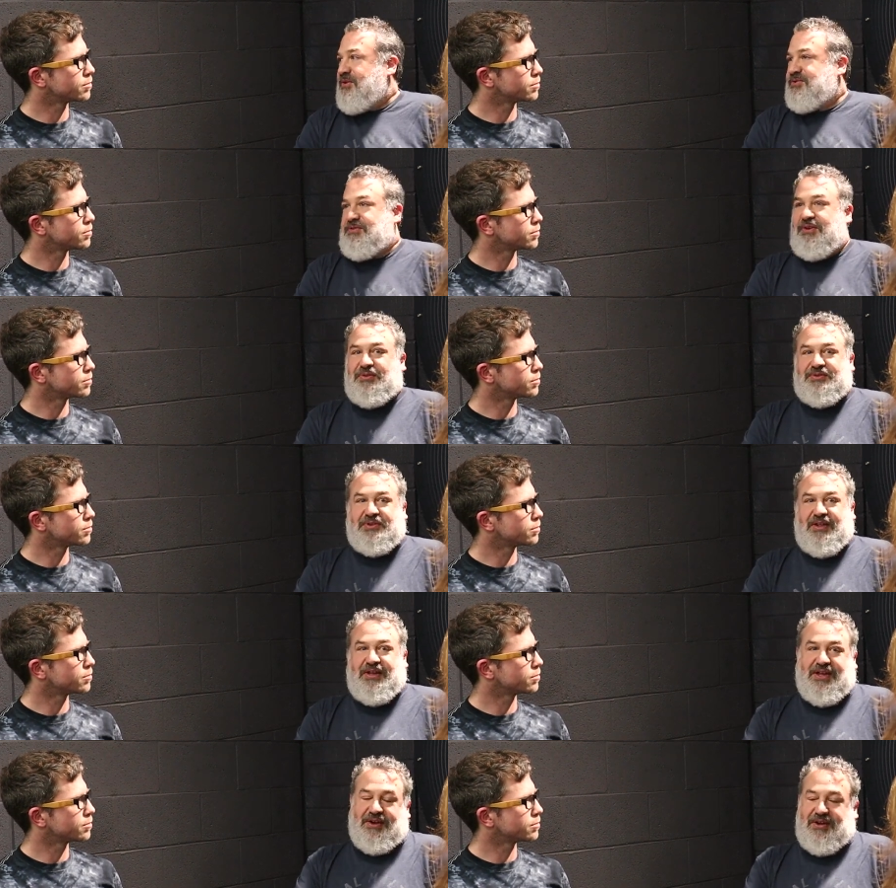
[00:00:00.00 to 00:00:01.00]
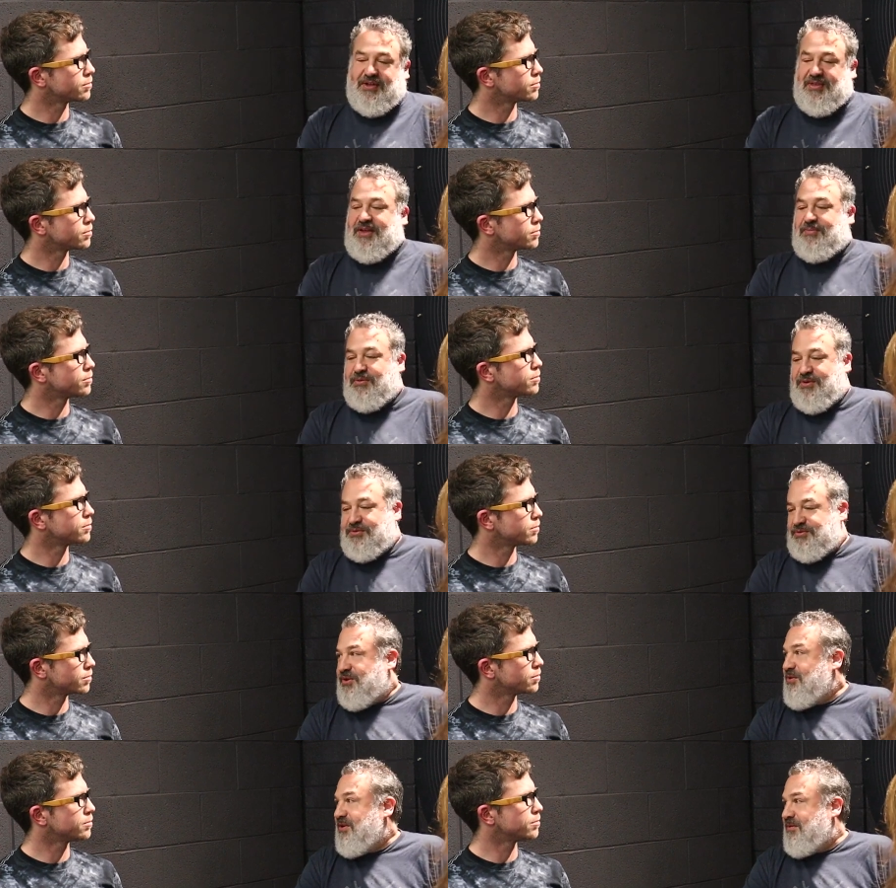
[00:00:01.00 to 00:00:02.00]
Speaker 1: struggles are like, here, how they approach
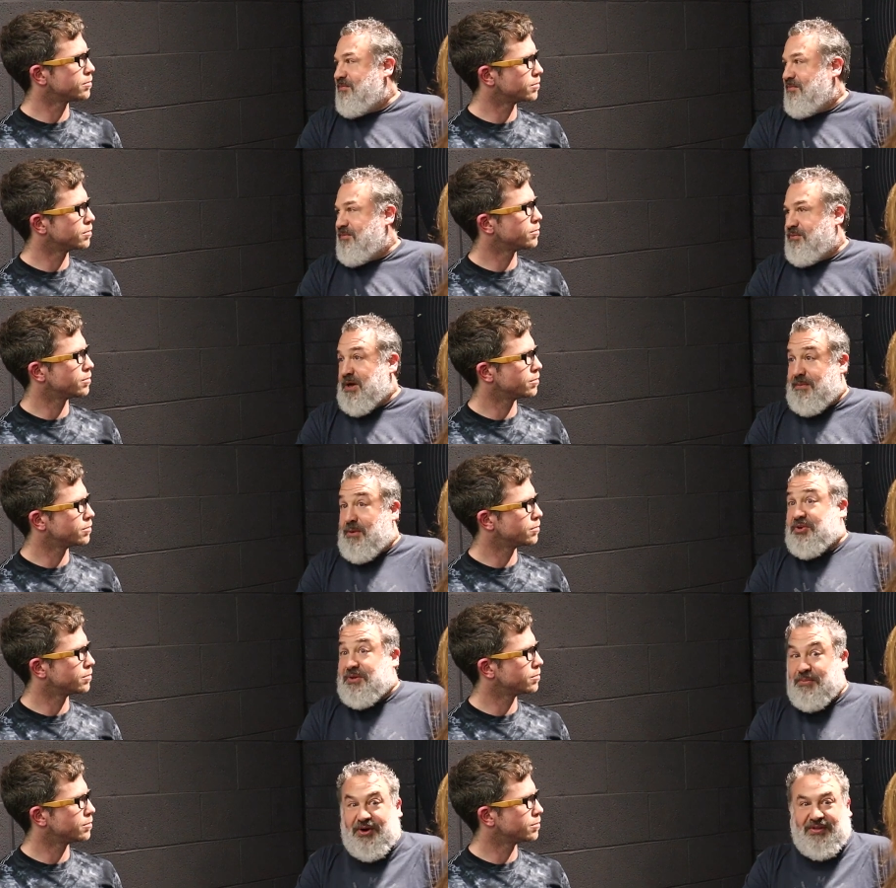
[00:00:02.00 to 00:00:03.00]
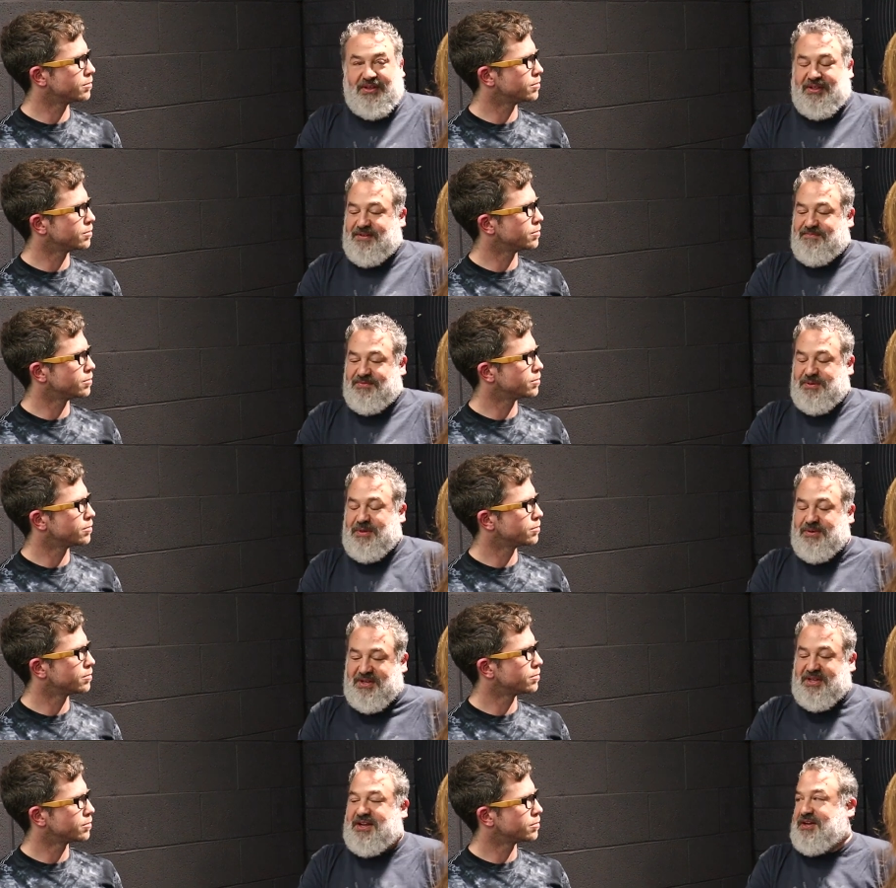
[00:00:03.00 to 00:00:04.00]
growing uh, malting barley, like to be able
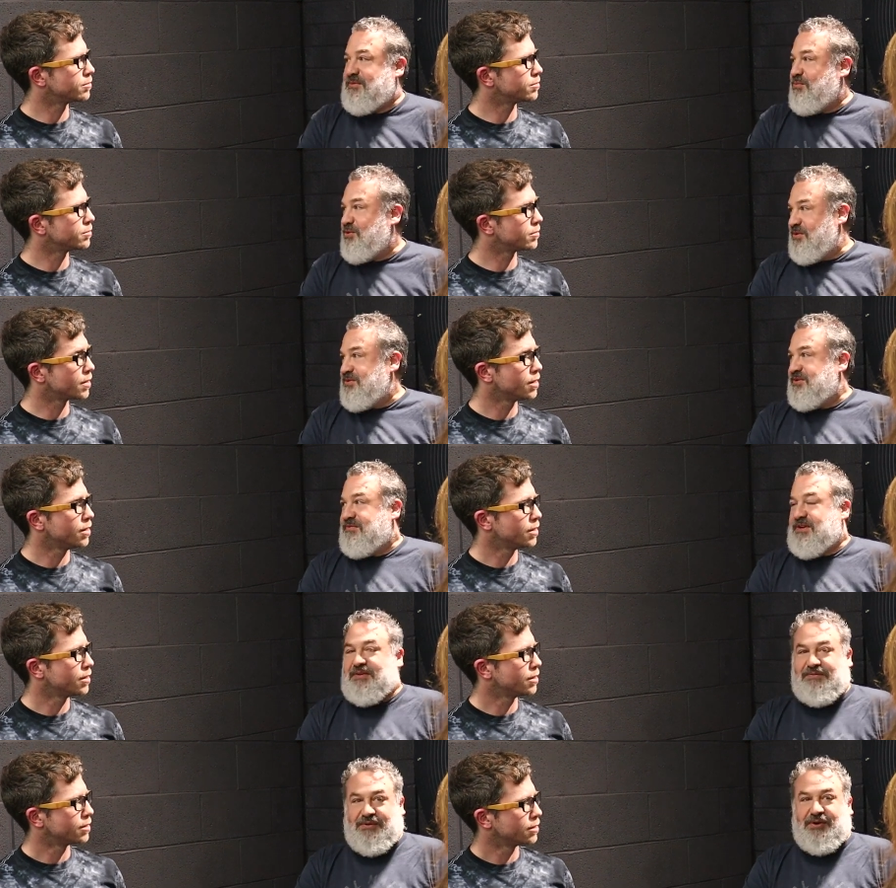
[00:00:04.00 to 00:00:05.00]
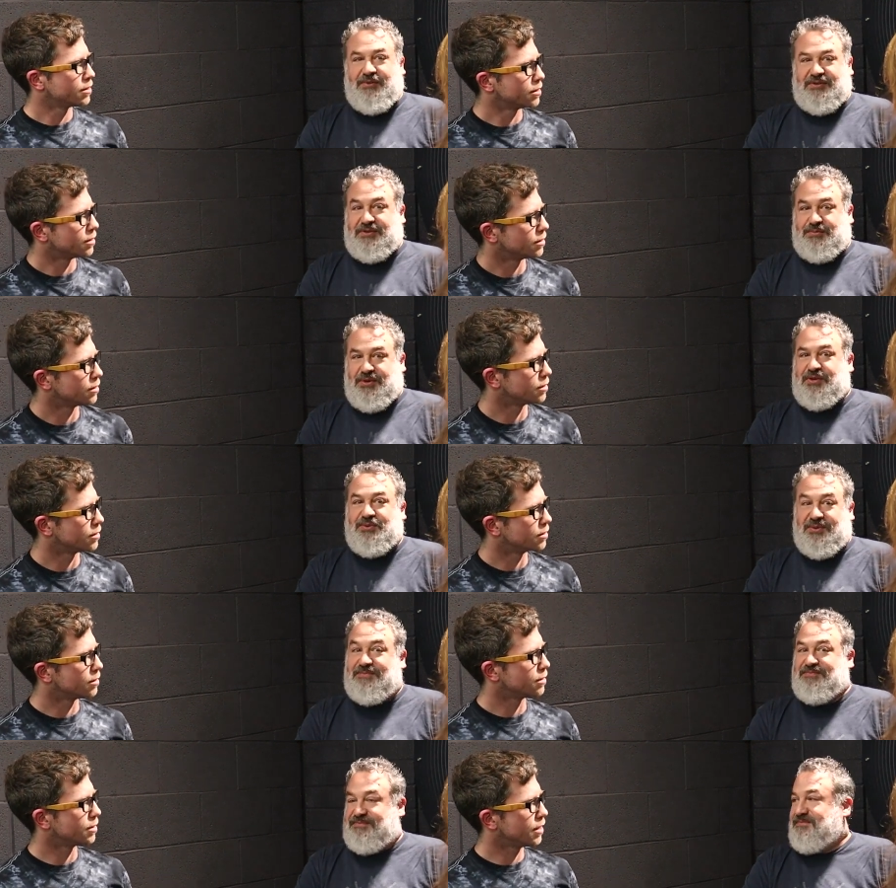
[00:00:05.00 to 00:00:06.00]
to connect brewers and, and farmers is pretty
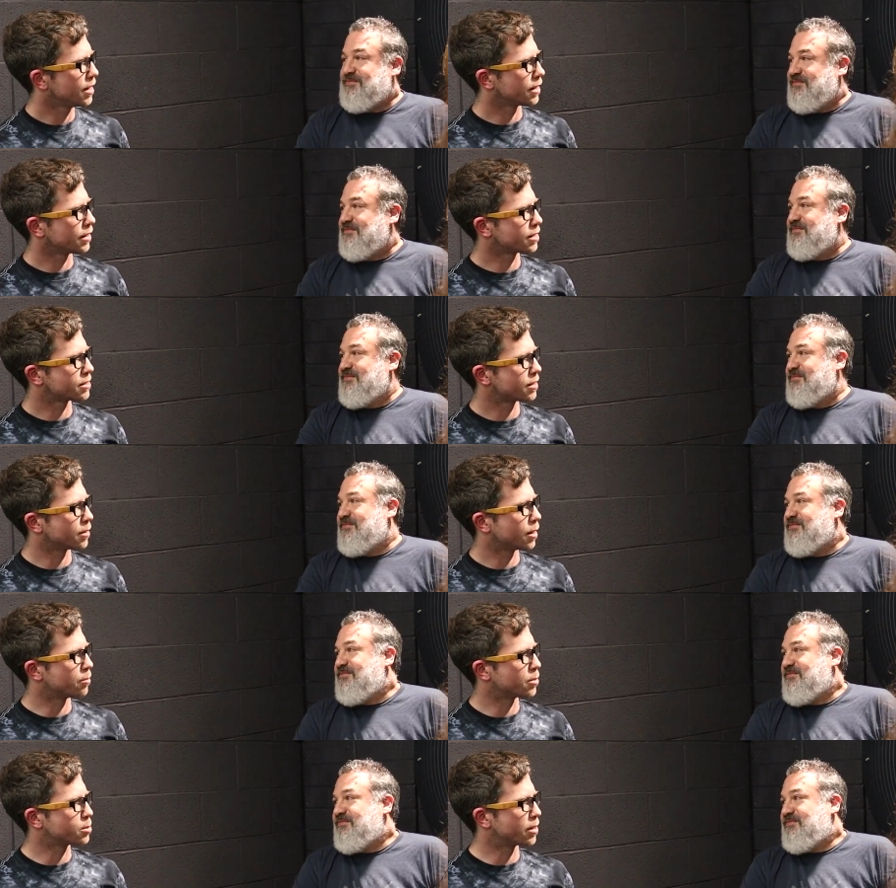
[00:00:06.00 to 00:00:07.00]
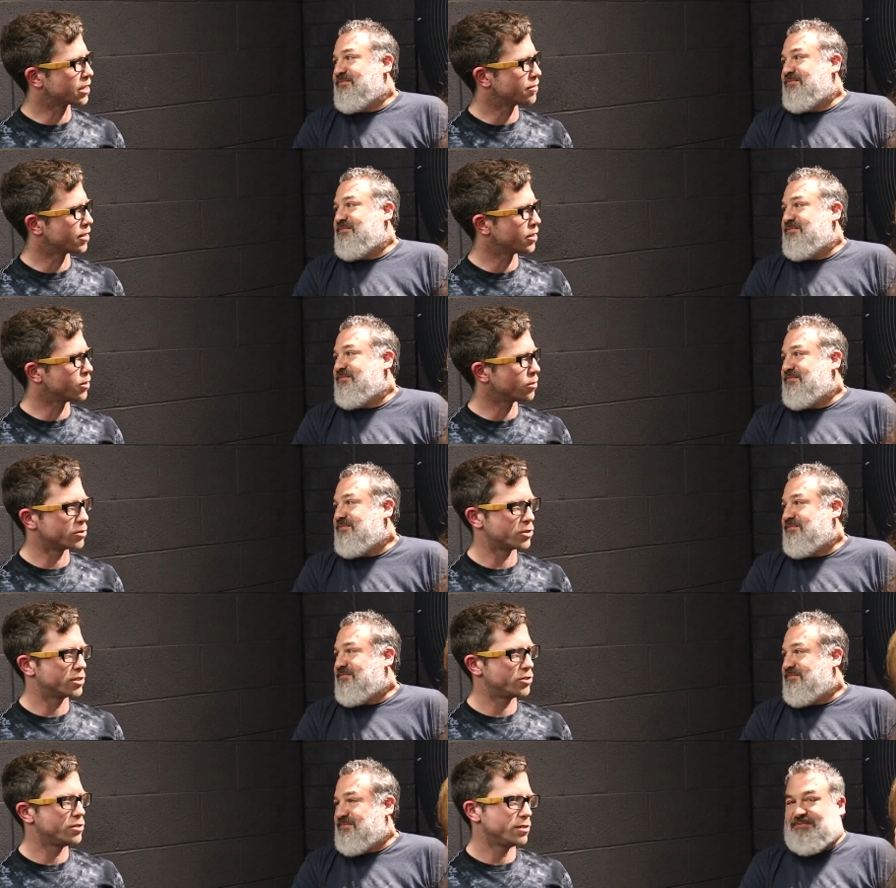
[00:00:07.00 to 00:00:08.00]
cool.
Speaker 2: Yeah, yeah. and that's a, a perspective that
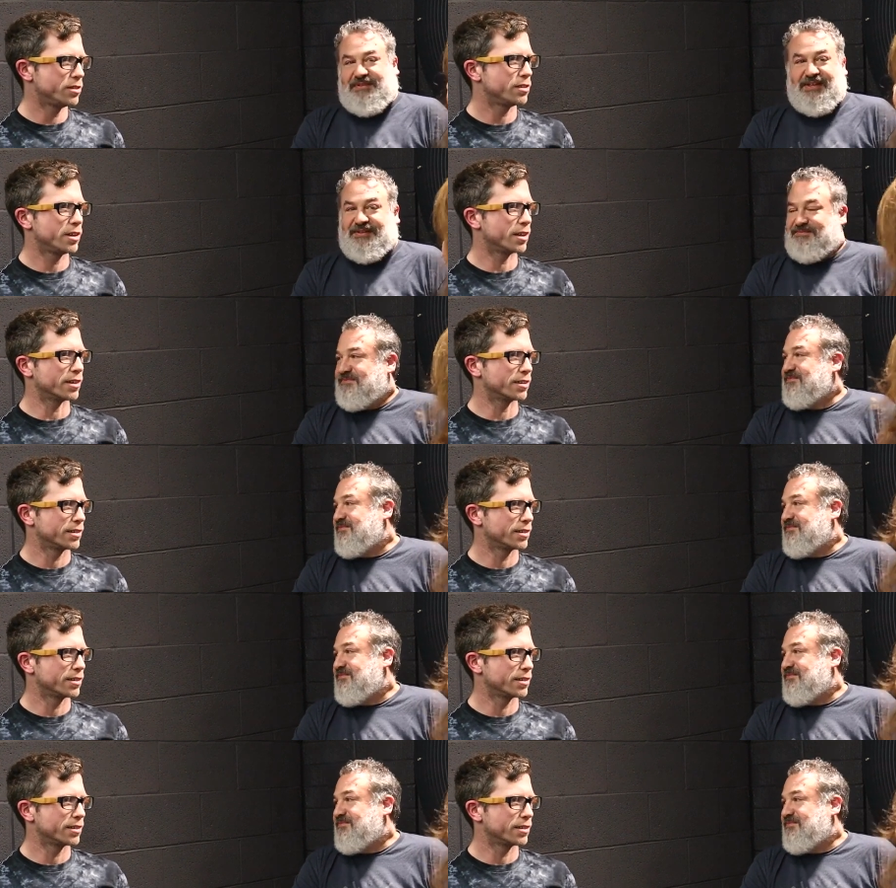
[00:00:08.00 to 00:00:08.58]
relationships. Yeah. yeah. yeah,